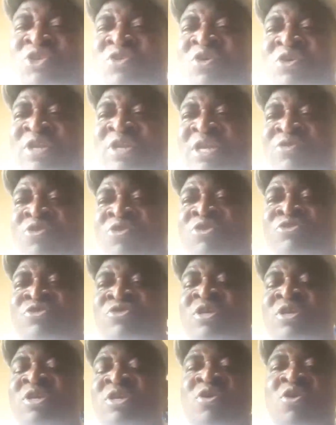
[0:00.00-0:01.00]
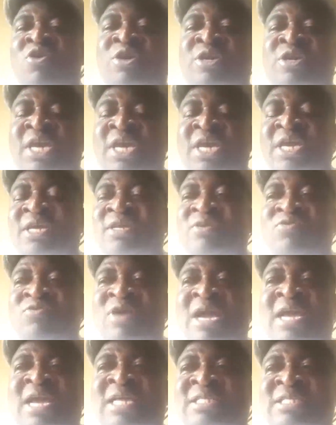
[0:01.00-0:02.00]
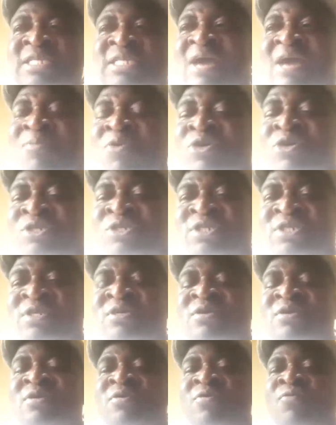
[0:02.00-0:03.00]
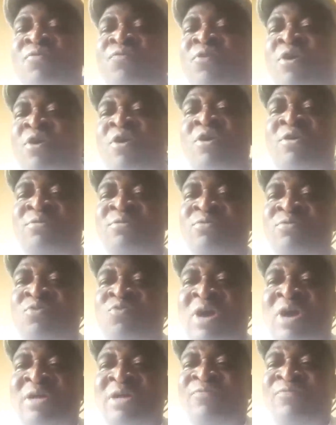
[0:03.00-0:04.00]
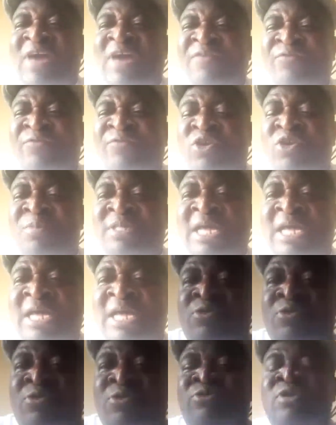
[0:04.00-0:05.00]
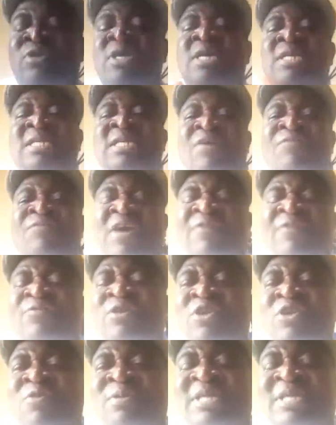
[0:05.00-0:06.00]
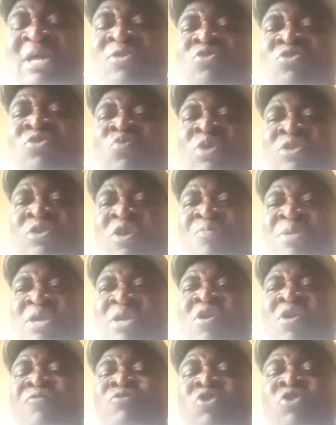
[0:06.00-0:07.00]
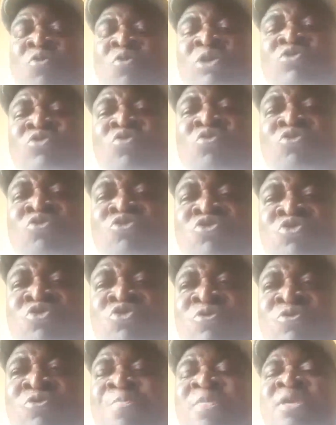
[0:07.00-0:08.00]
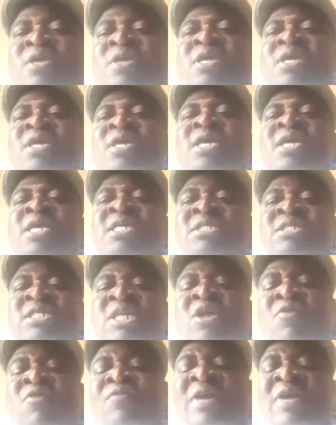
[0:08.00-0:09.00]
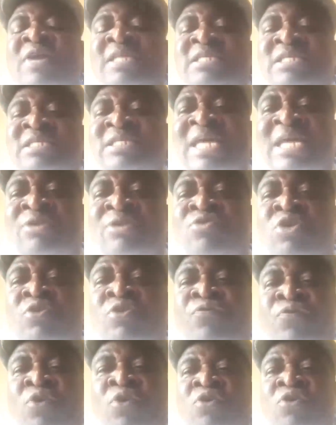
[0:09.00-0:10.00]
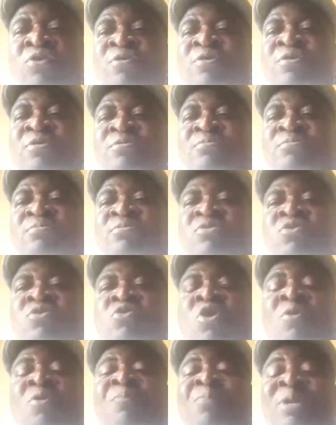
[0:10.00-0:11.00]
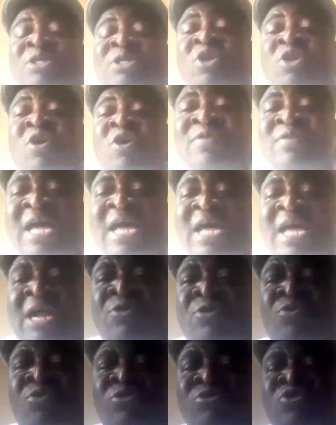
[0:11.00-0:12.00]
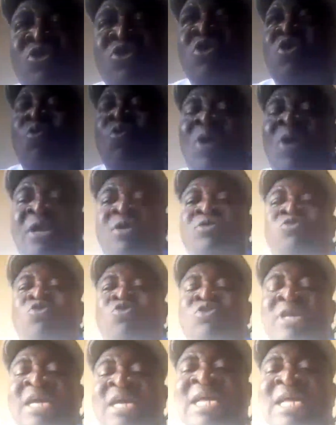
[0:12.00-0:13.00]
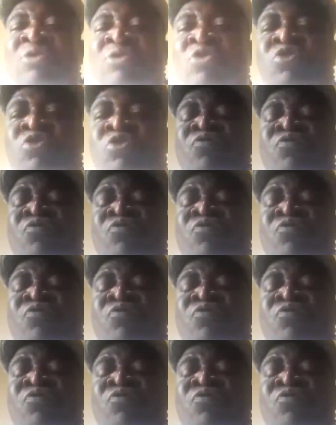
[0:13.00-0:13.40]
on a road. Okay, you are getting how much for 5 kilometer road? That 5-kilometer road will not be enough. So what you will do, instead of getting that road for completion of that road, why don't you get that road for